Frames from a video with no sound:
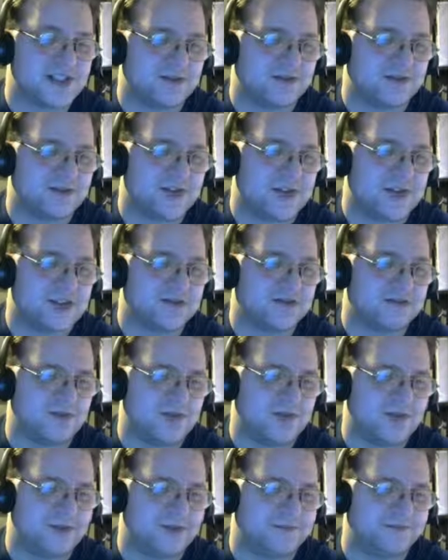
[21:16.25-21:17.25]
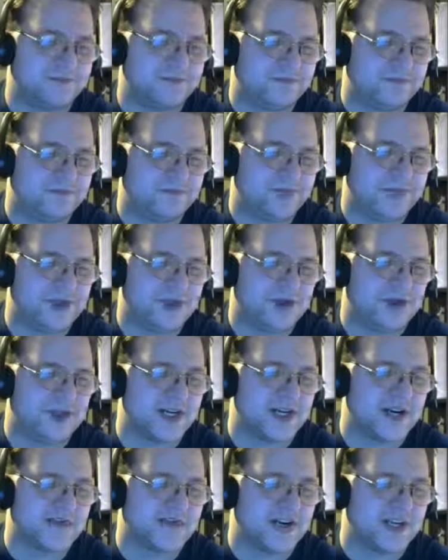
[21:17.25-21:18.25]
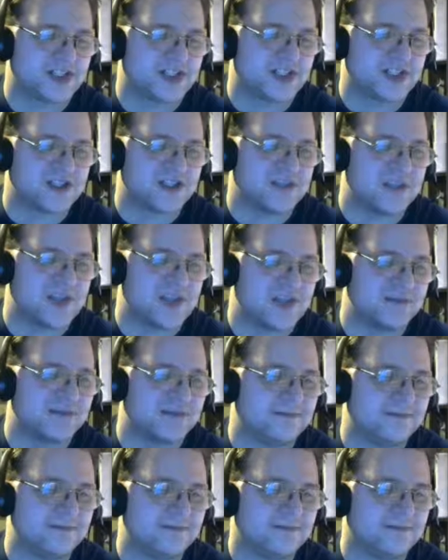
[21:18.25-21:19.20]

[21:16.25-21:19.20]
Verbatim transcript: In fact, well, but no, I could never ask such a thing.